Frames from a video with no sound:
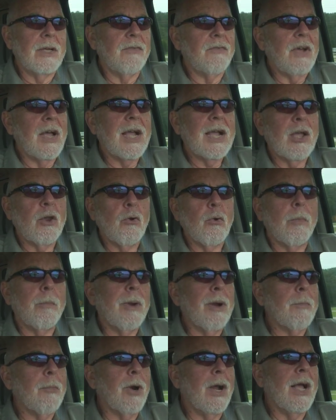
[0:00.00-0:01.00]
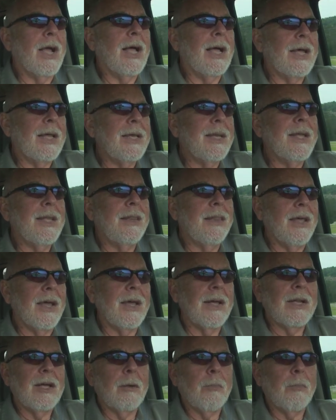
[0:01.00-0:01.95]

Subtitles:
If I can remember how I did that,